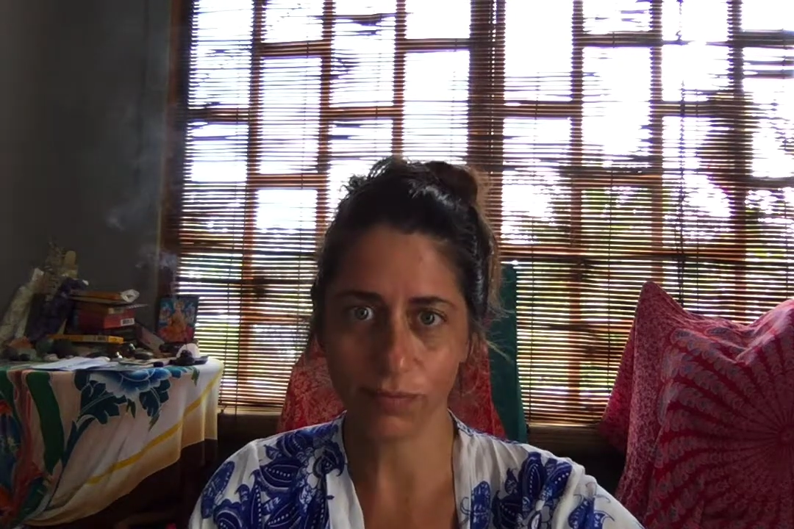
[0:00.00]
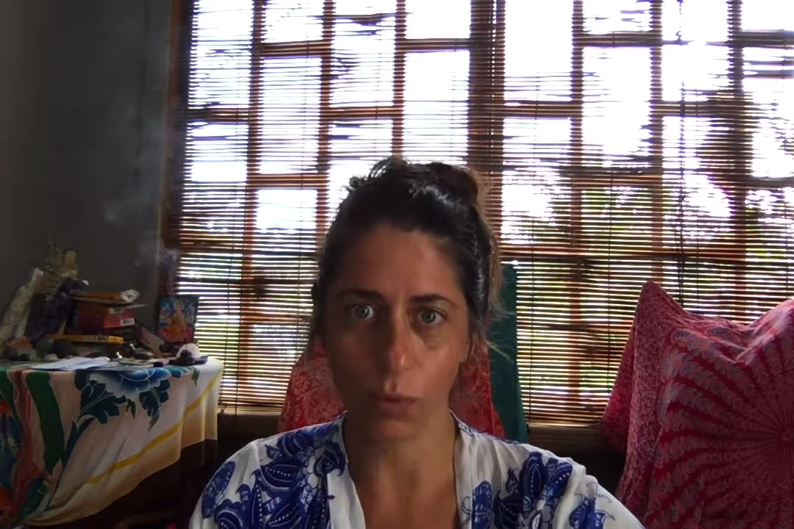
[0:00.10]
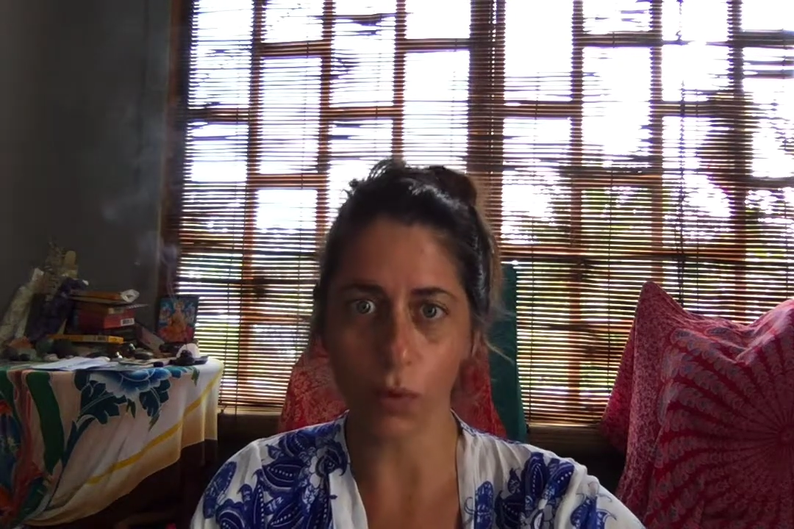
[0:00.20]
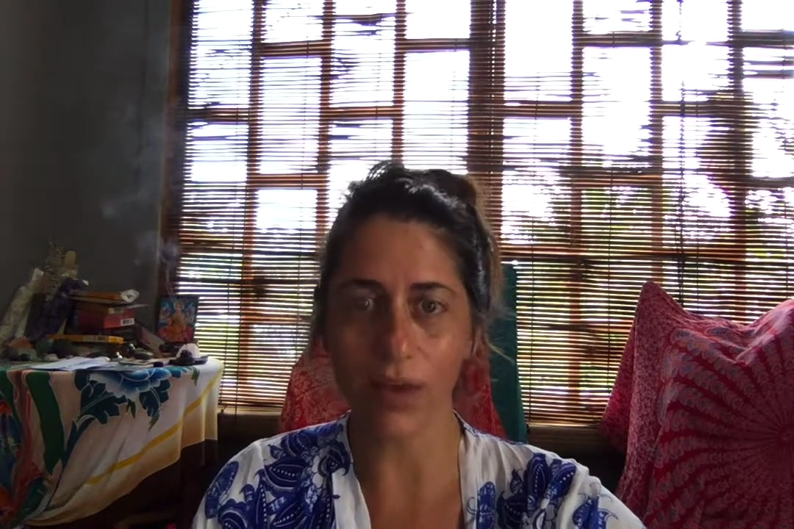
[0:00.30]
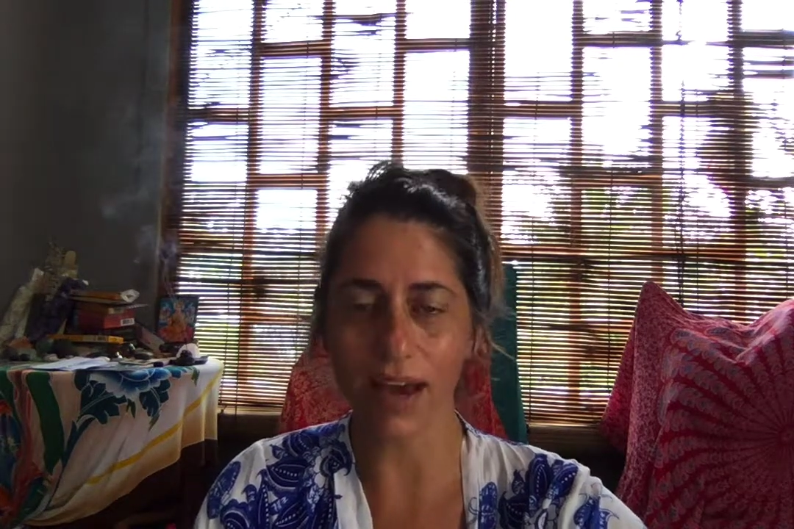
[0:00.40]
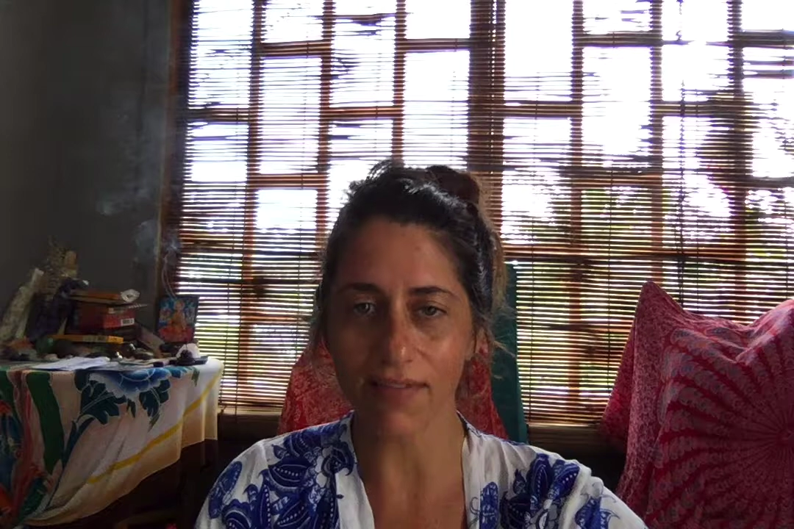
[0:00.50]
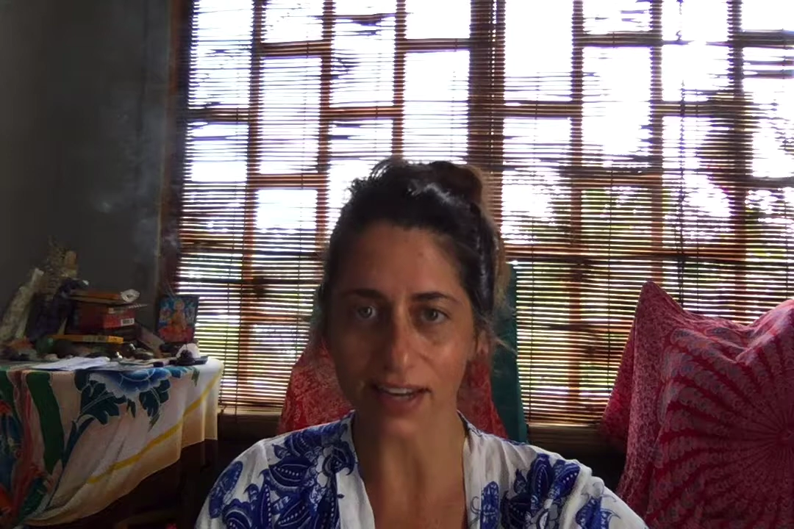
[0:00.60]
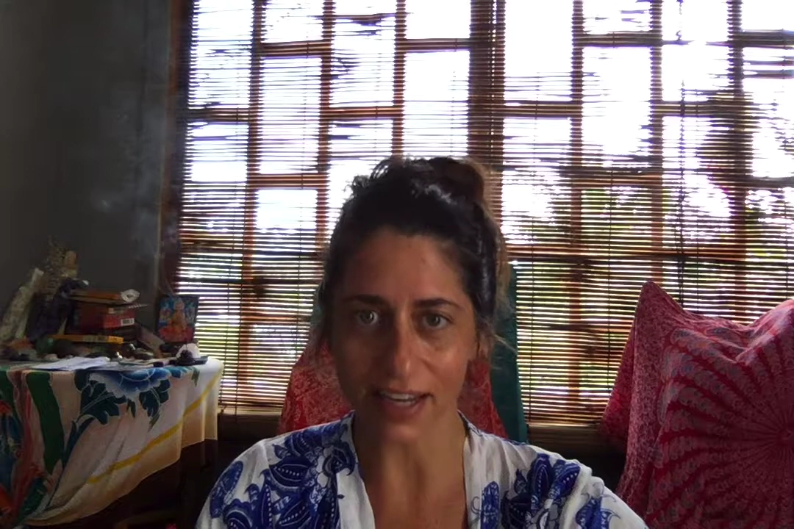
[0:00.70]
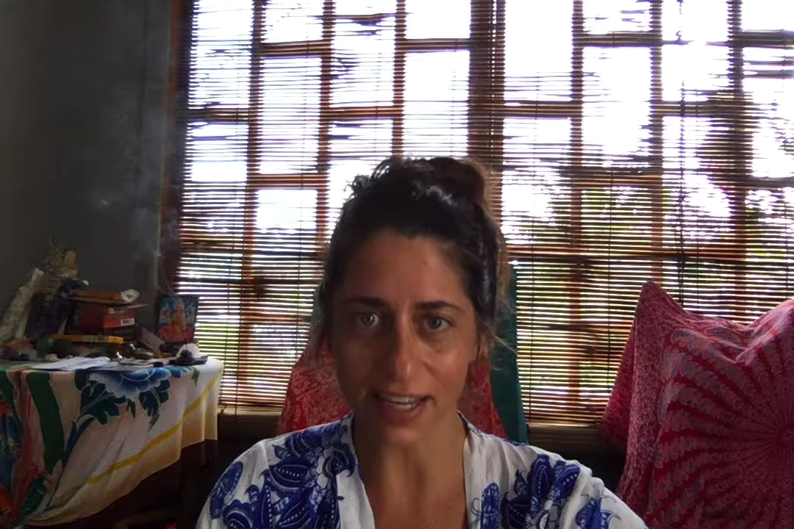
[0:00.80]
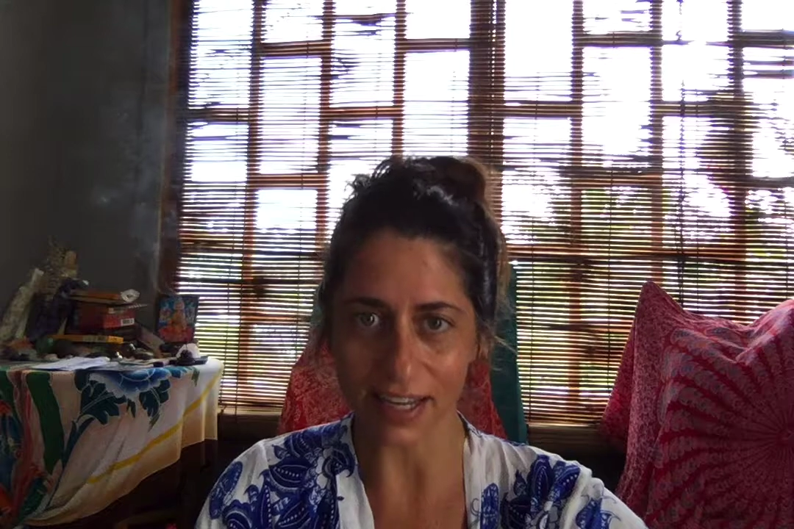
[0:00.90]
when we have a
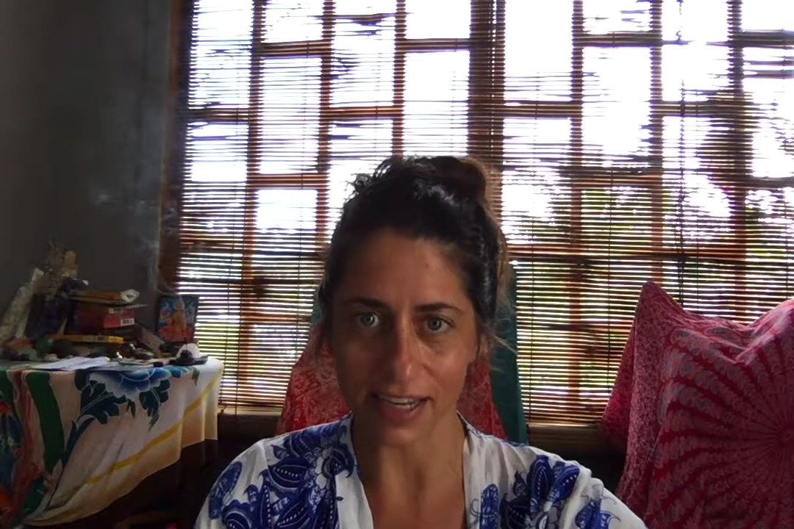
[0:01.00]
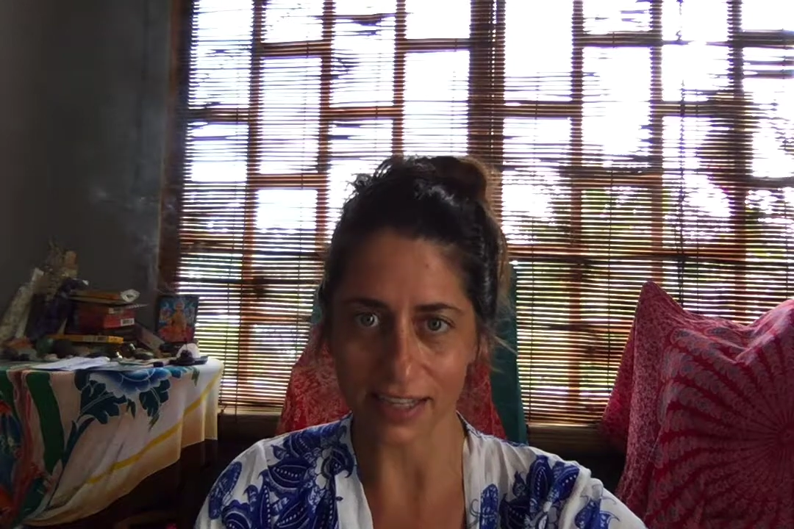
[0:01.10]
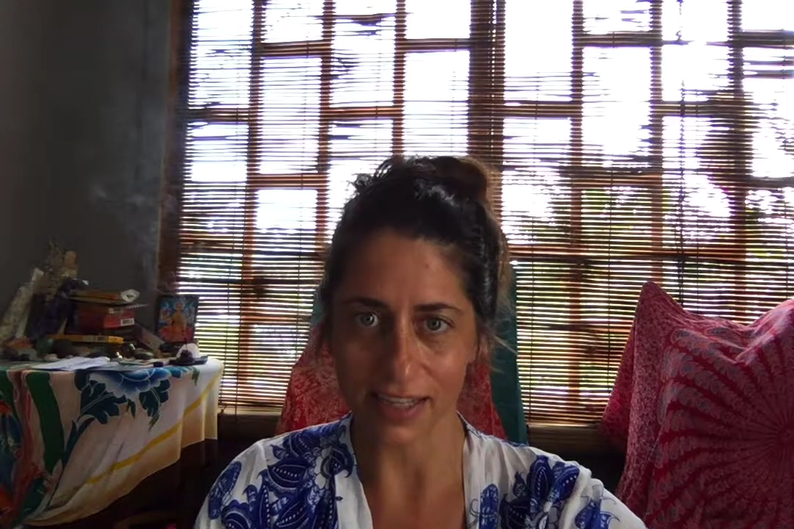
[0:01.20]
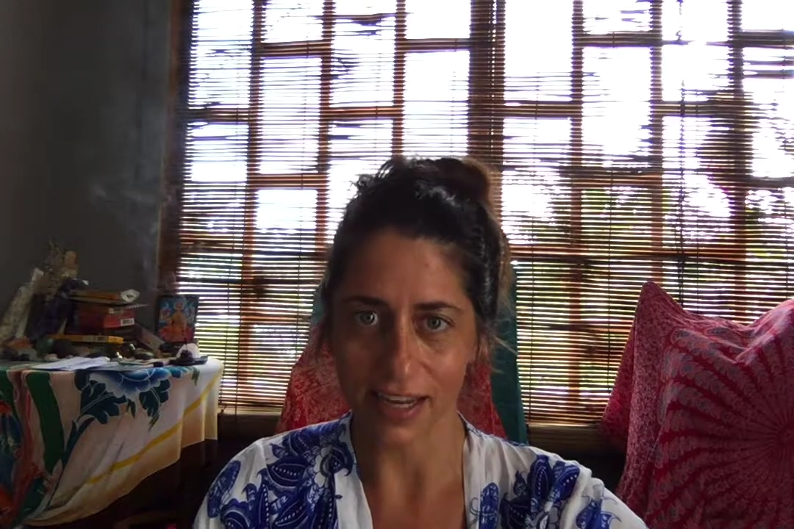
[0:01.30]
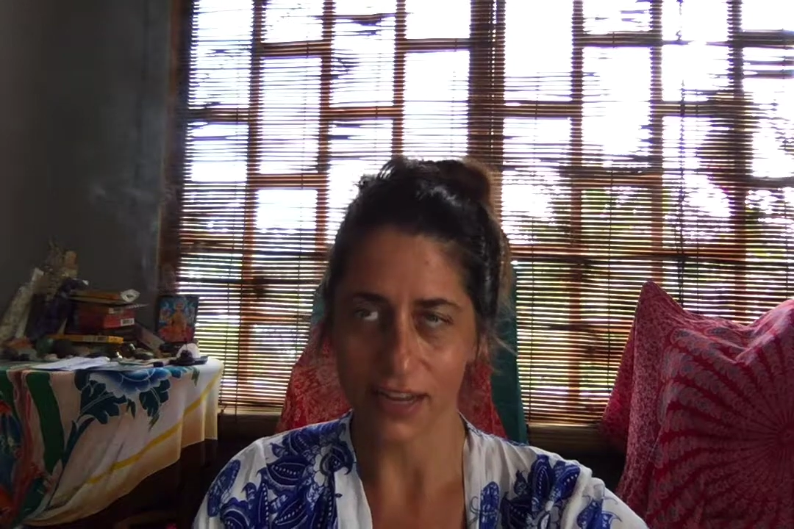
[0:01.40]
need,